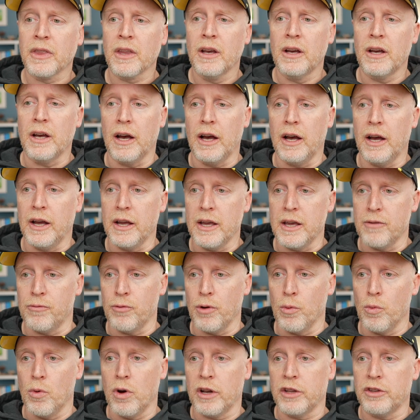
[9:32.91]
If we
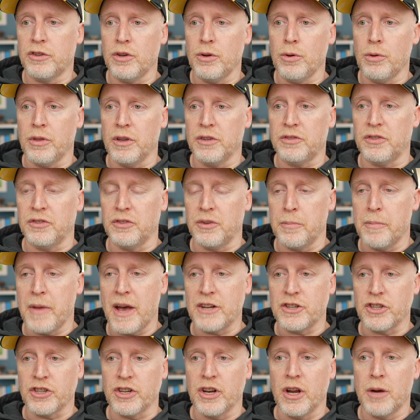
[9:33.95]
wanted to, this is a
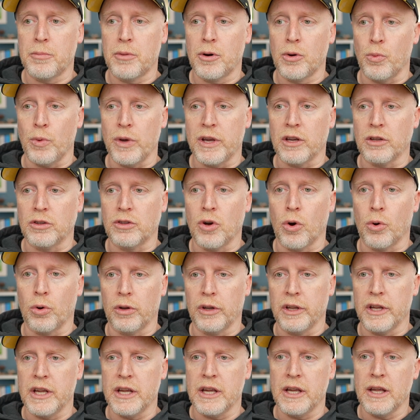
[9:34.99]
magic number. We could
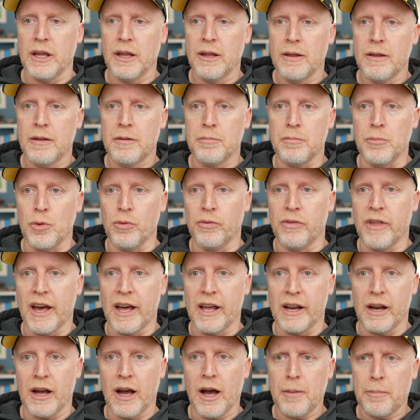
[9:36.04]
totally move that
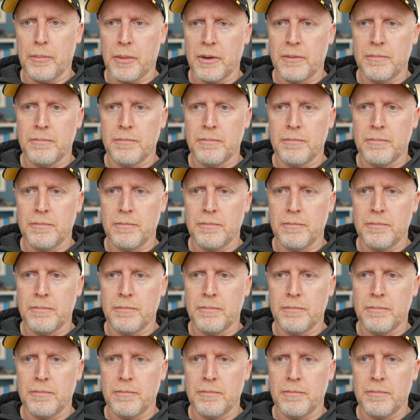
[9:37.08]
up.